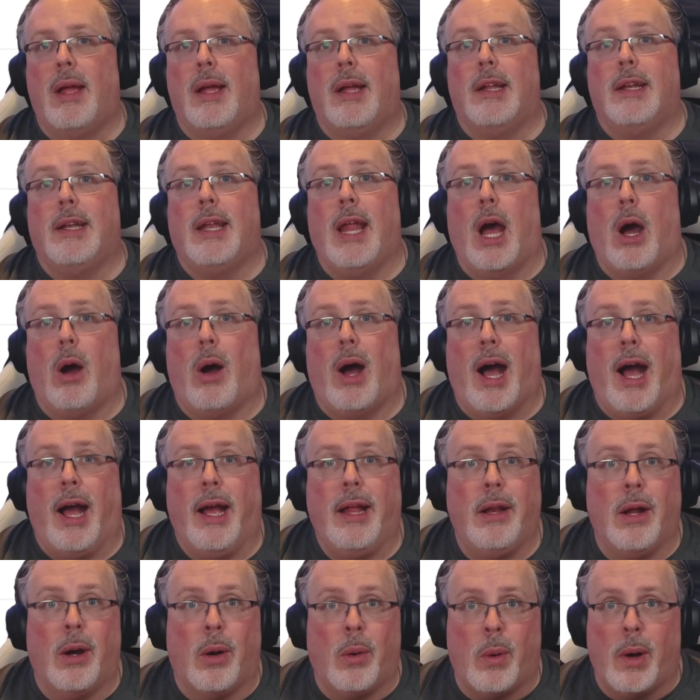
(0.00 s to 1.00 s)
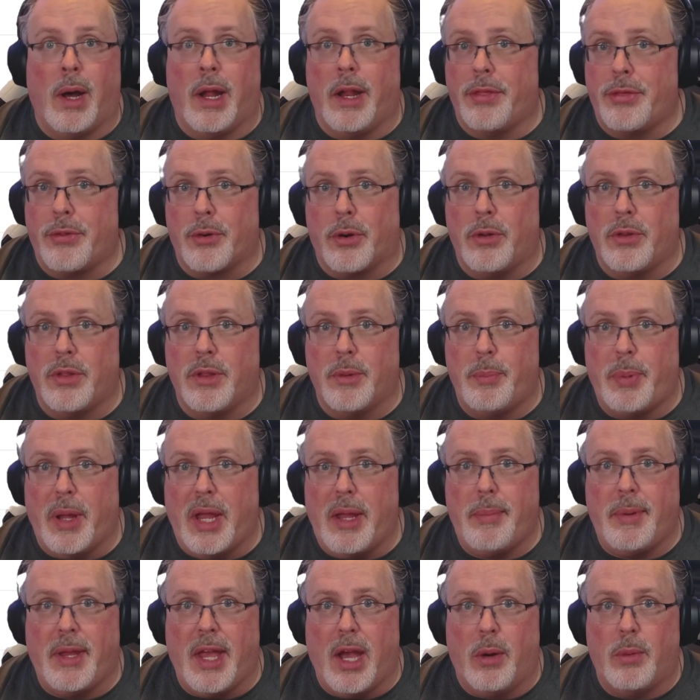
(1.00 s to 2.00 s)
Now, I don't want to throw the
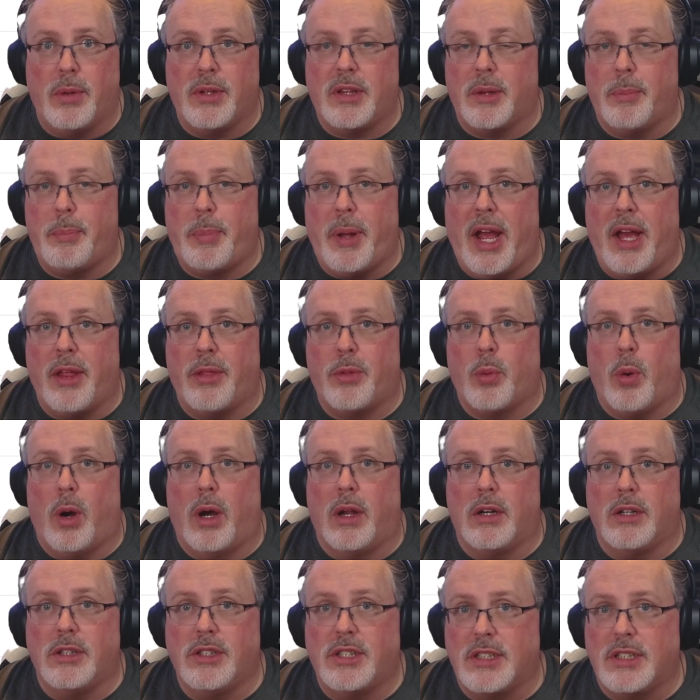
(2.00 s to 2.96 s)
baby out with the bathwater.